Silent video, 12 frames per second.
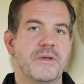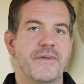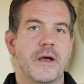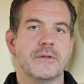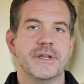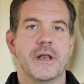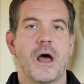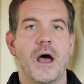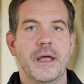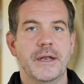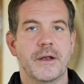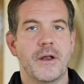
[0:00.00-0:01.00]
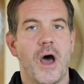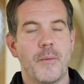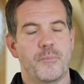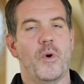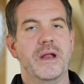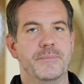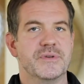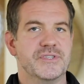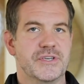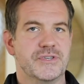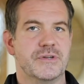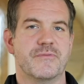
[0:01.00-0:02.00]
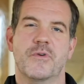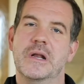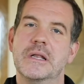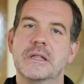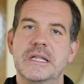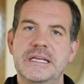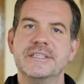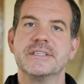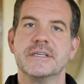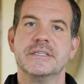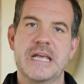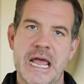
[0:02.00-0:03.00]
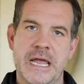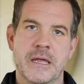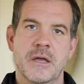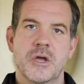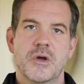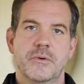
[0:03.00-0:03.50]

we've held it in an upright position for at least a day,